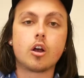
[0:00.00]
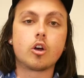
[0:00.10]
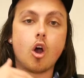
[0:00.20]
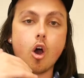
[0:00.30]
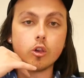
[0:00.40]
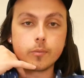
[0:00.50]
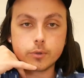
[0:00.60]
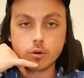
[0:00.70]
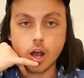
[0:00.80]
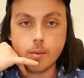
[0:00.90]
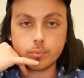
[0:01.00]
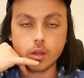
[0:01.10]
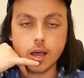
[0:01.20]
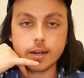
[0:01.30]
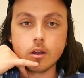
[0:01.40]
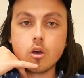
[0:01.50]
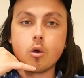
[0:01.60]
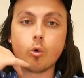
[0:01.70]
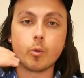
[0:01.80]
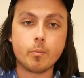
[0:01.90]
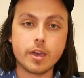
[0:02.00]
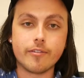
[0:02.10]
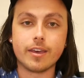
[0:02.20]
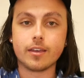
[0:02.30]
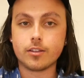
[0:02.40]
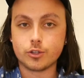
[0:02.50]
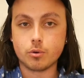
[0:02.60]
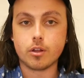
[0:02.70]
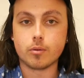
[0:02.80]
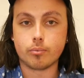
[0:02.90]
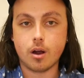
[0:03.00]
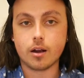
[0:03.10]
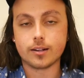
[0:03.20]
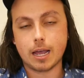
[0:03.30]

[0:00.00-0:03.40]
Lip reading: Call up your upline or pivot to another product.